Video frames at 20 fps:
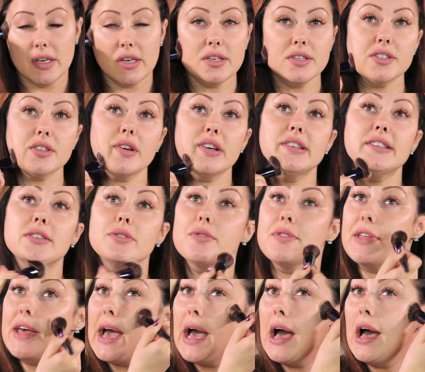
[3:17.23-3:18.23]
So I do
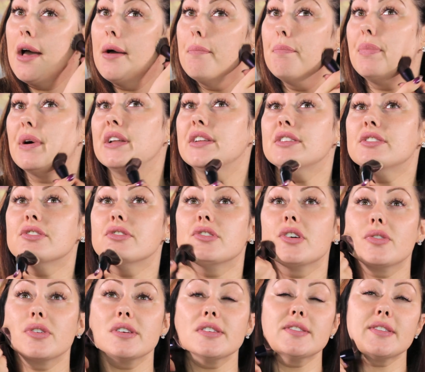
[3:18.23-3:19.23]
that, but did you
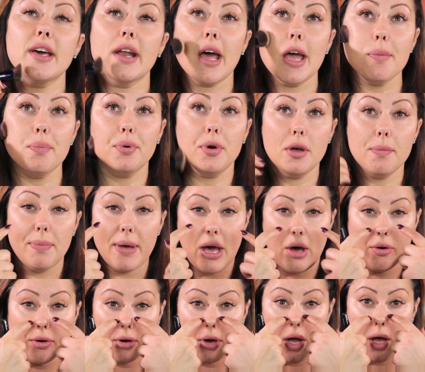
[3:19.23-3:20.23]
notice that I put powder